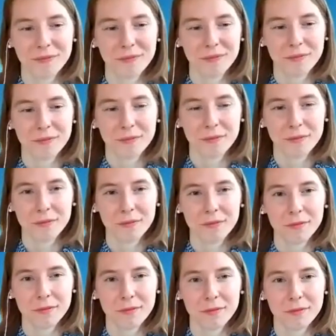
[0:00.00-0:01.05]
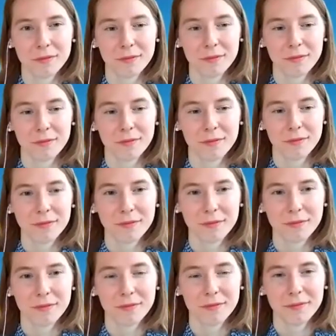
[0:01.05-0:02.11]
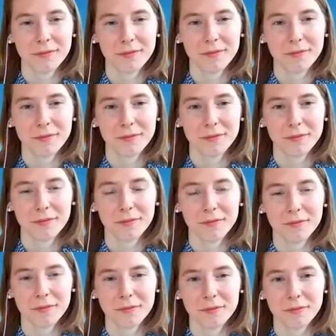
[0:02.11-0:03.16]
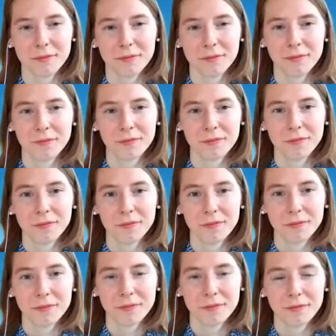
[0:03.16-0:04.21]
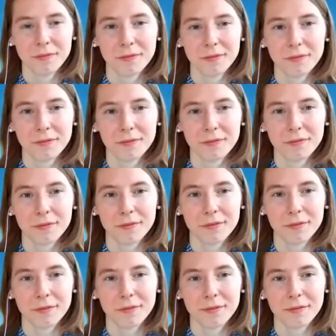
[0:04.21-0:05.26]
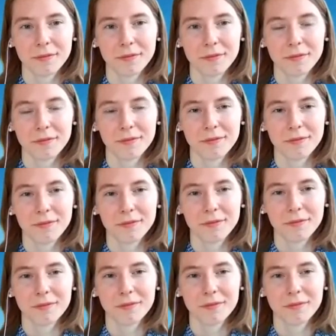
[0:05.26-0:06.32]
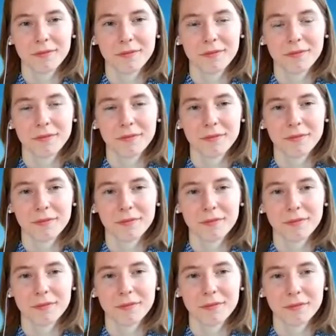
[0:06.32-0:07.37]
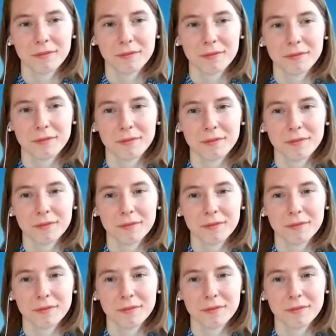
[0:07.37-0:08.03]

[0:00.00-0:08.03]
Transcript: (not speaking)